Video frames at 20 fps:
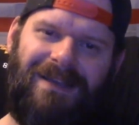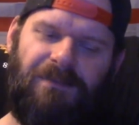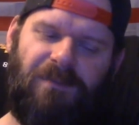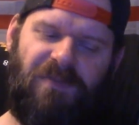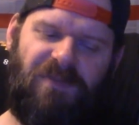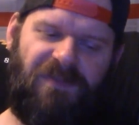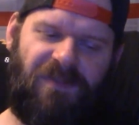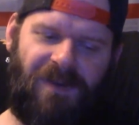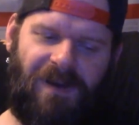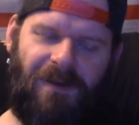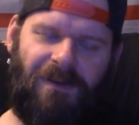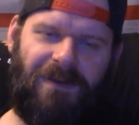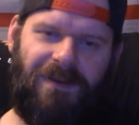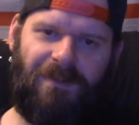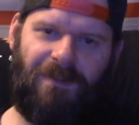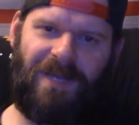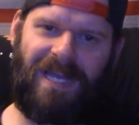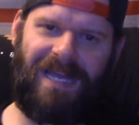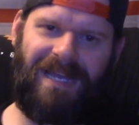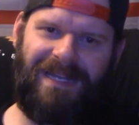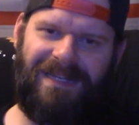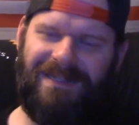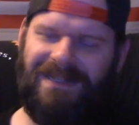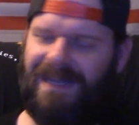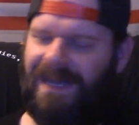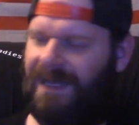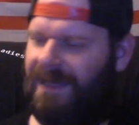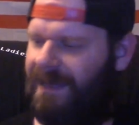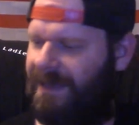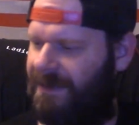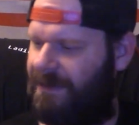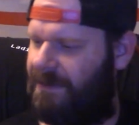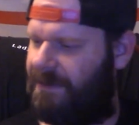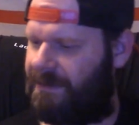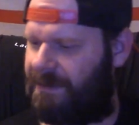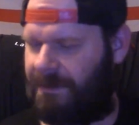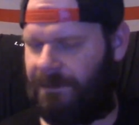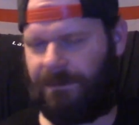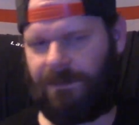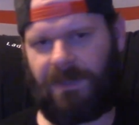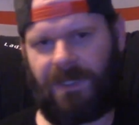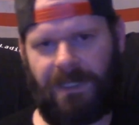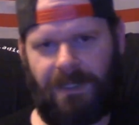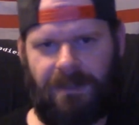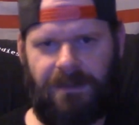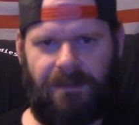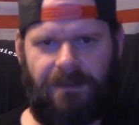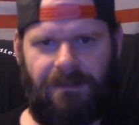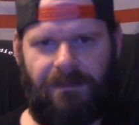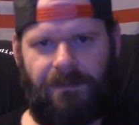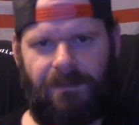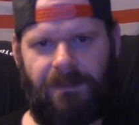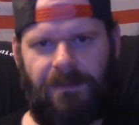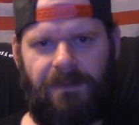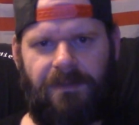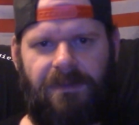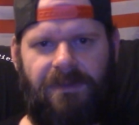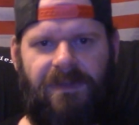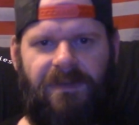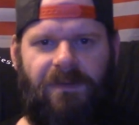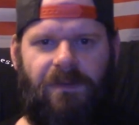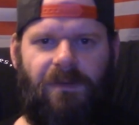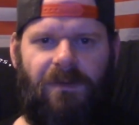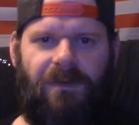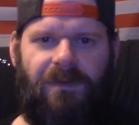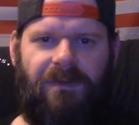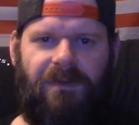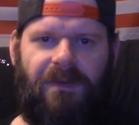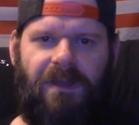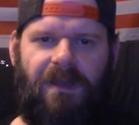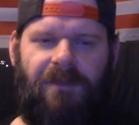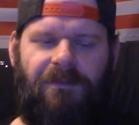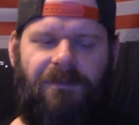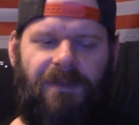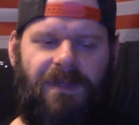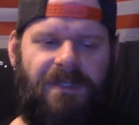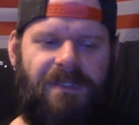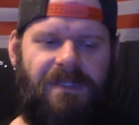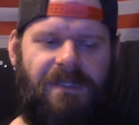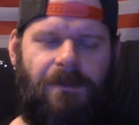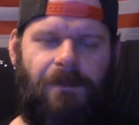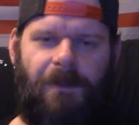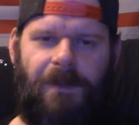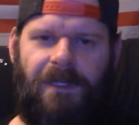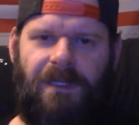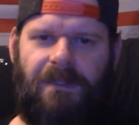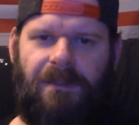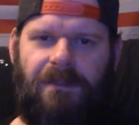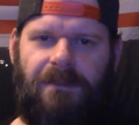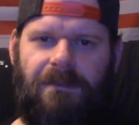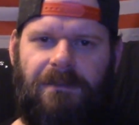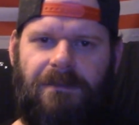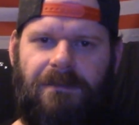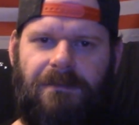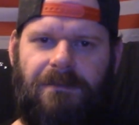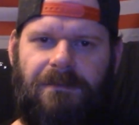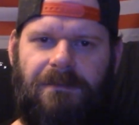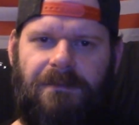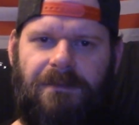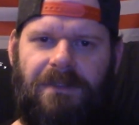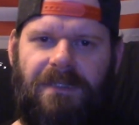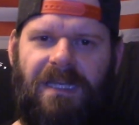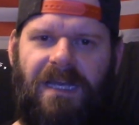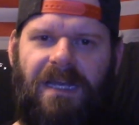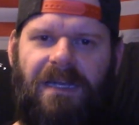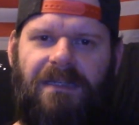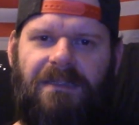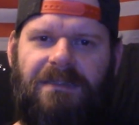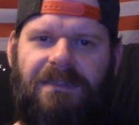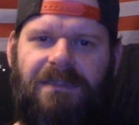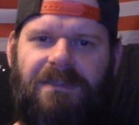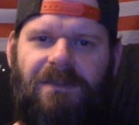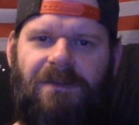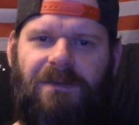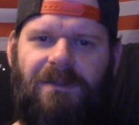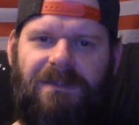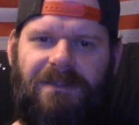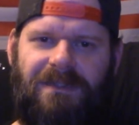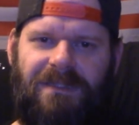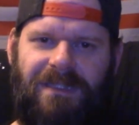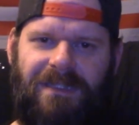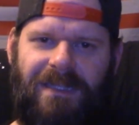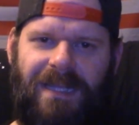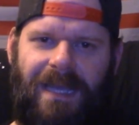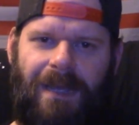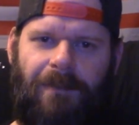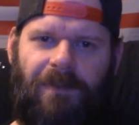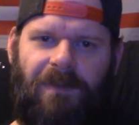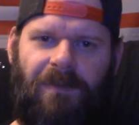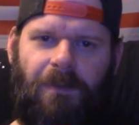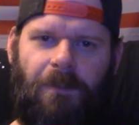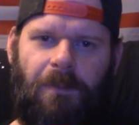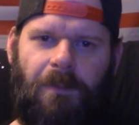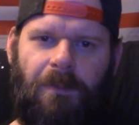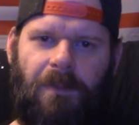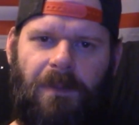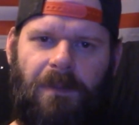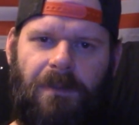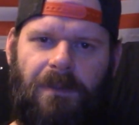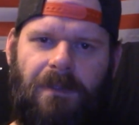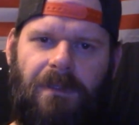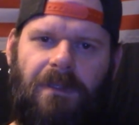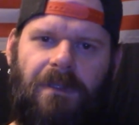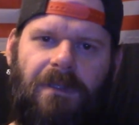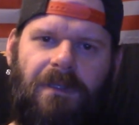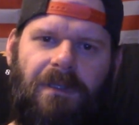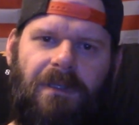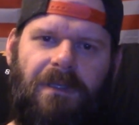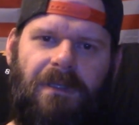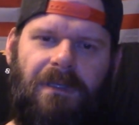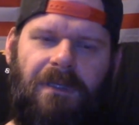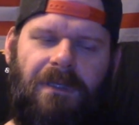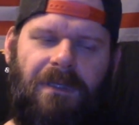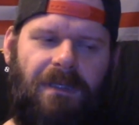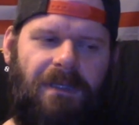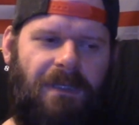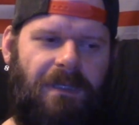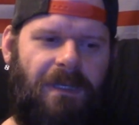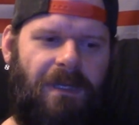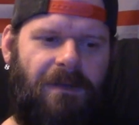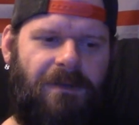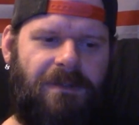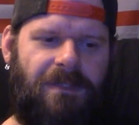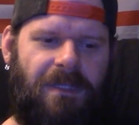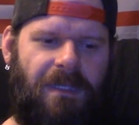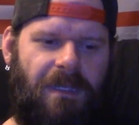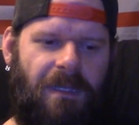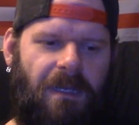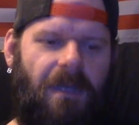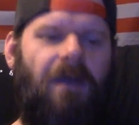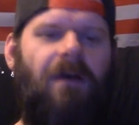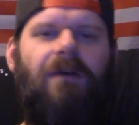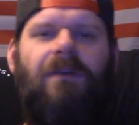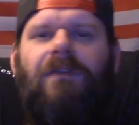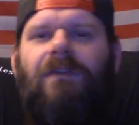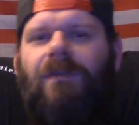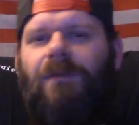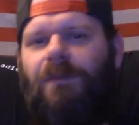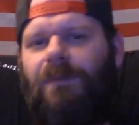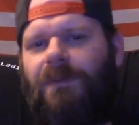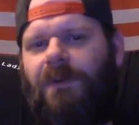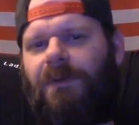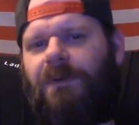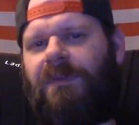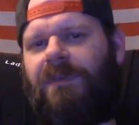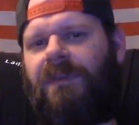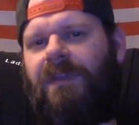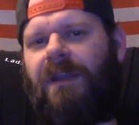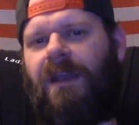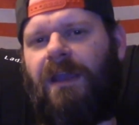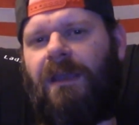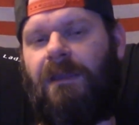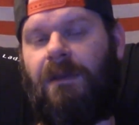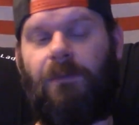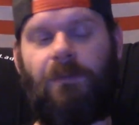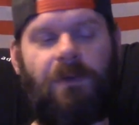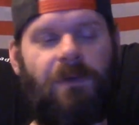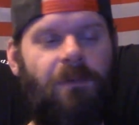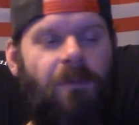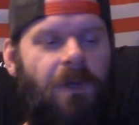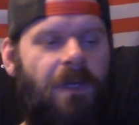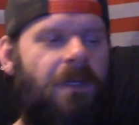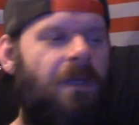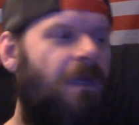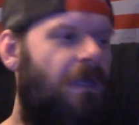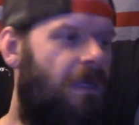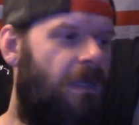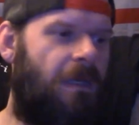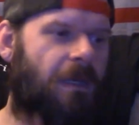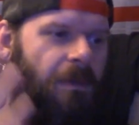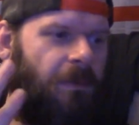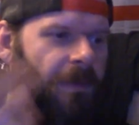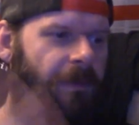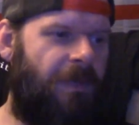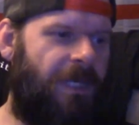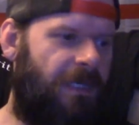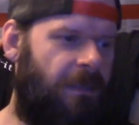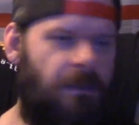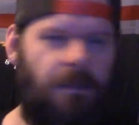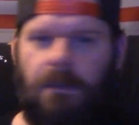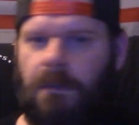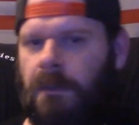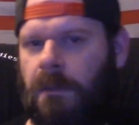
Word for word: before I went to bed, I like looked at my Discord stuff and somebody got a Discord that said Happy Super Bowl. And I was like, oh, the Super Bowl is today. What do we want? And then I went to bed.